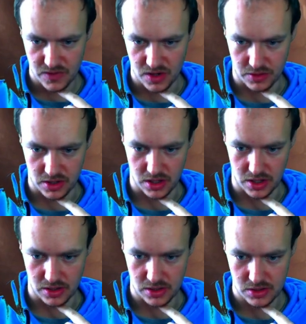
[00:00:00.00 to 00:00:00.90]

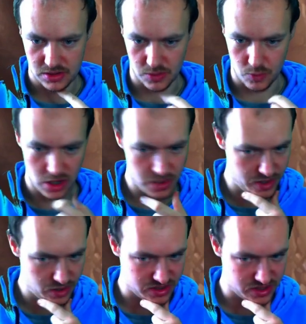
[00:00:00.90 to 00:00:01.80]
Okay, so why are we
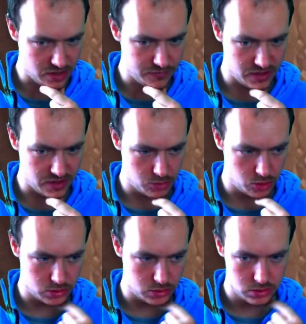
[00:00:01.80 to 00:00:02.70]
not stealthed anymore?
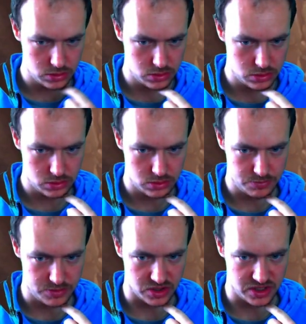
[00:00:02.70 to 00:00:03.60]

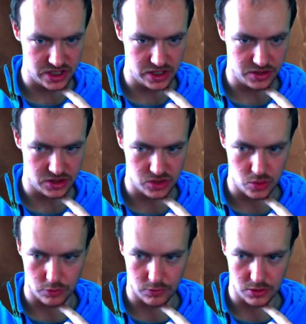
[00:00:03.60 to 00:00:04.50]
Because he done the
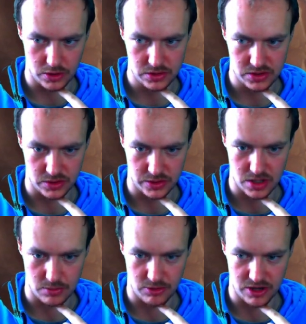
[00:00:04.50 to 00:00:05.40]
taunt, right? So he's going
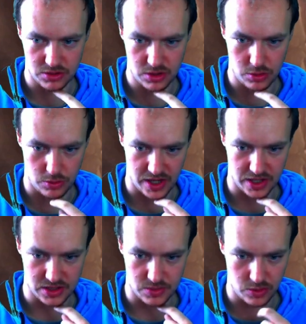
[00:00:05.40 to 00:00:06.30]
to bring out 2
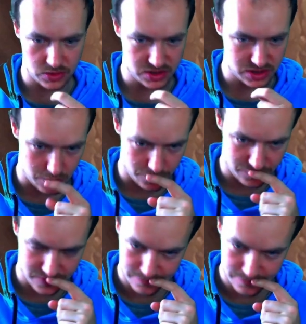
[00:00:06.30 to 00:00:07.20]
things and we're not stealthed.
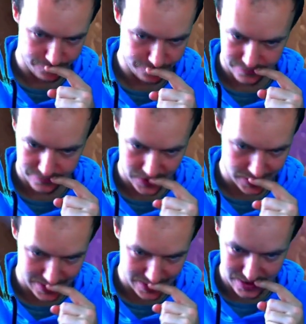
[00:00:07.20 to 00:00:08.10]

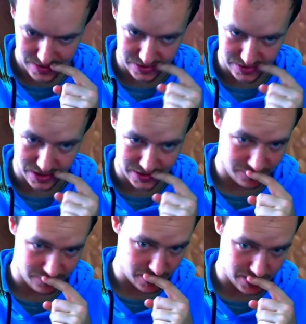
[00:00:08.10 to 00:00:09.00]
So he does have
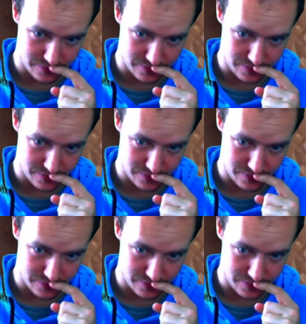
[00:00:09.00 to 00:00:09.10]
that.